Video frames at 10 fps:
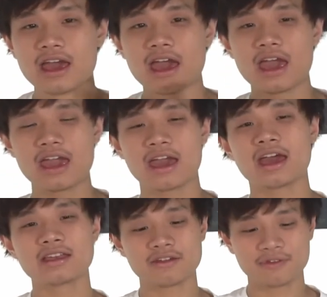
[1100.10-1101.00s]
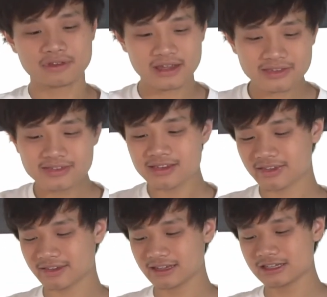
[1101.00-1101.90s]
And if you tasted this
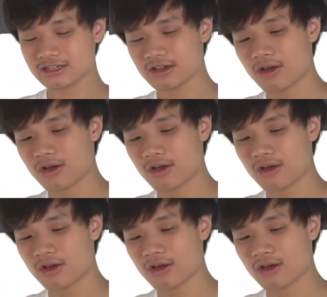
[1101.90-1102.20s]
tea